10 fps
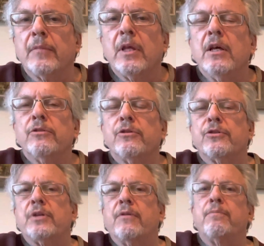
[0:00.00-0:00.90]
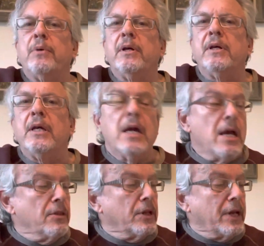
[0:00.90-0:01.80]
think, to just have the pinky.
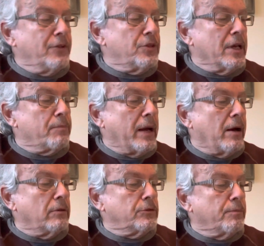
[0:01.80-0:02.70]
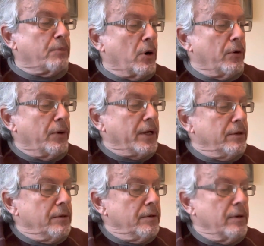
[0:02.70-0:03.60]
The nice thing about barring